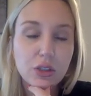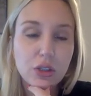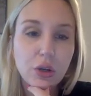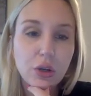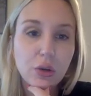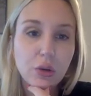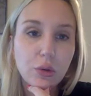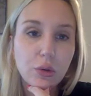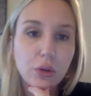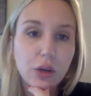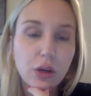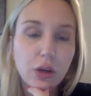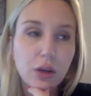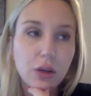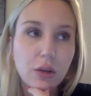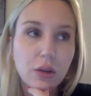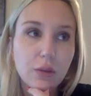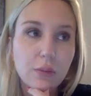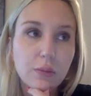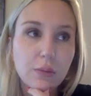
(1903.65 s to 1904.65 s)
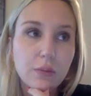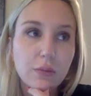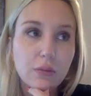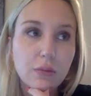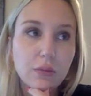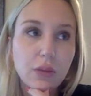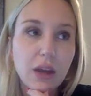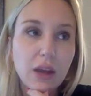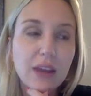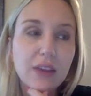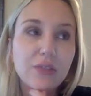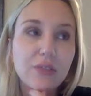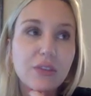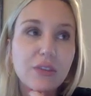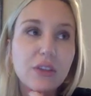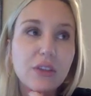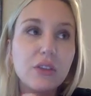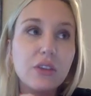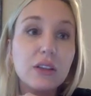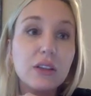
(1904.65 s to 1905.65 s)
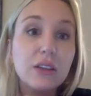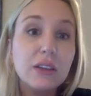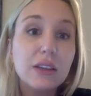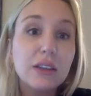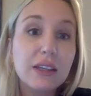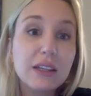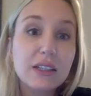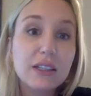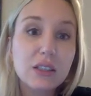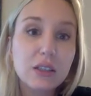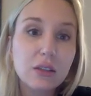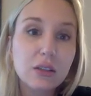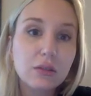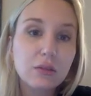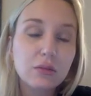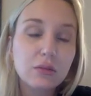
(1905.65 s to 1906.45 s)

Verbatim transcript: So um, I feel the least